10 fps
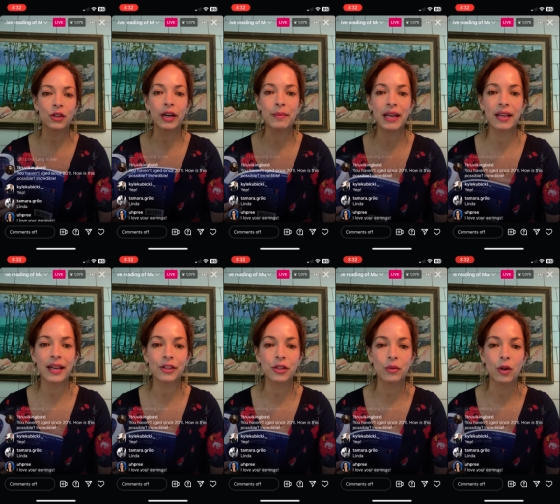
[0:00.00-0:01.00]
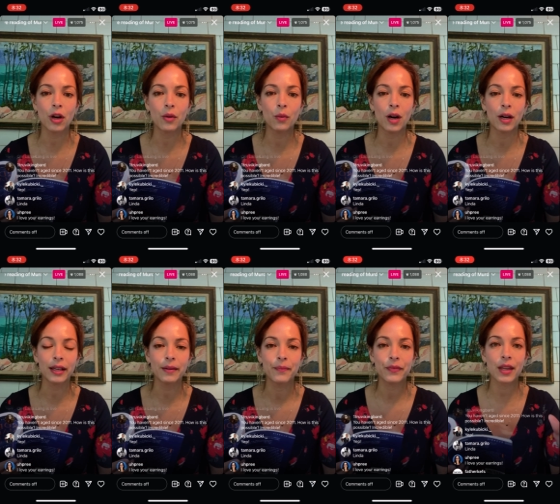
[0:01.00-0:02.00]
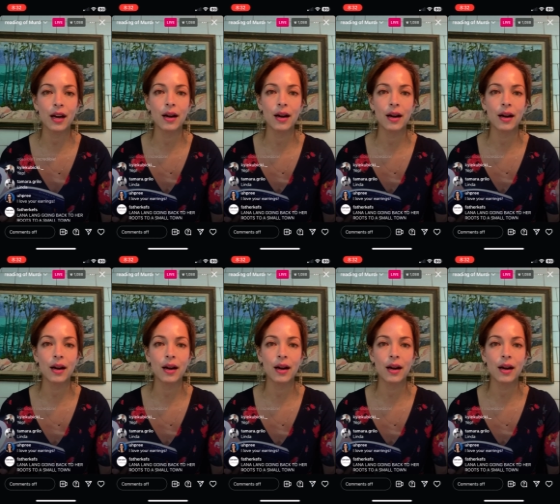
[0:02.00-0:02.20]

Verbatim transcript: Sorry, my connection got wonky.